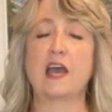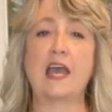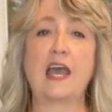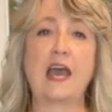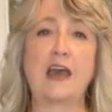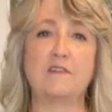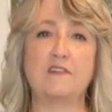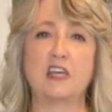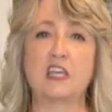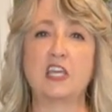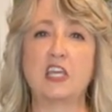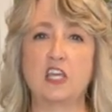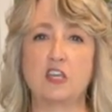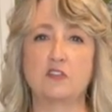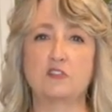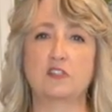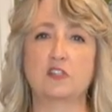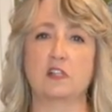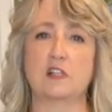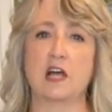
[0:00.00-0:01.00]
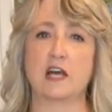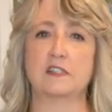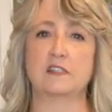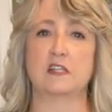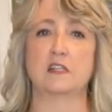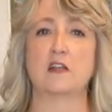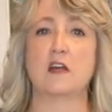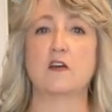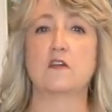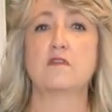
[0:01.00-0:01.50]
I have a huge
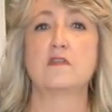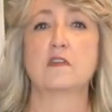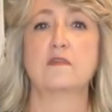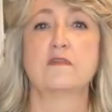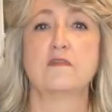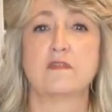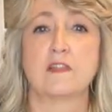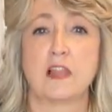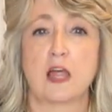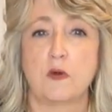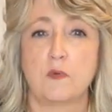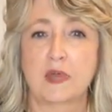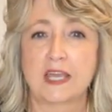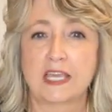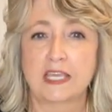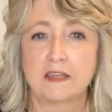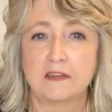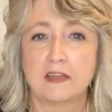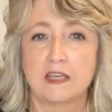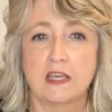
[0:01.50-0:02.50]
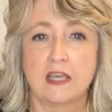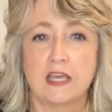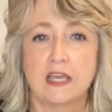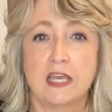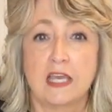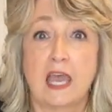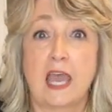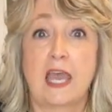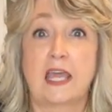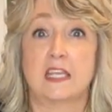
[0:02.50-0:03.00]
closet overflowing
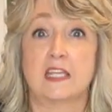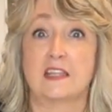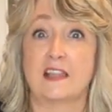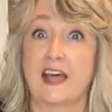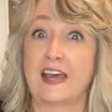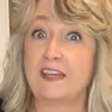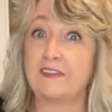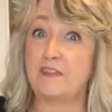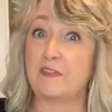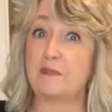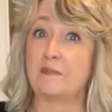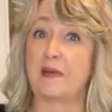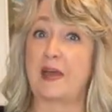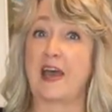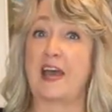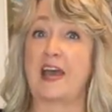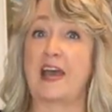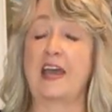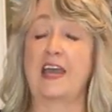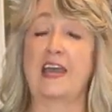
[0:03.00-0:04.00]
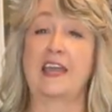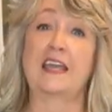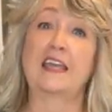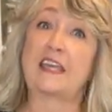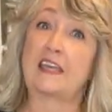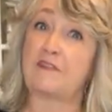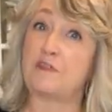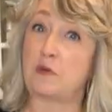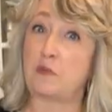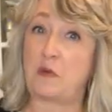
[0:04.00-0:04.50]
and a lot of them I
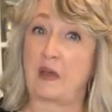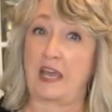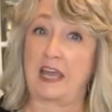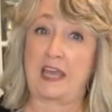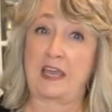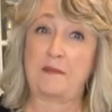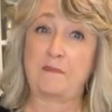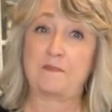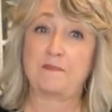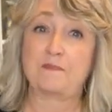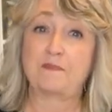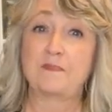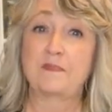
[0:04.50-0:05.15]
give away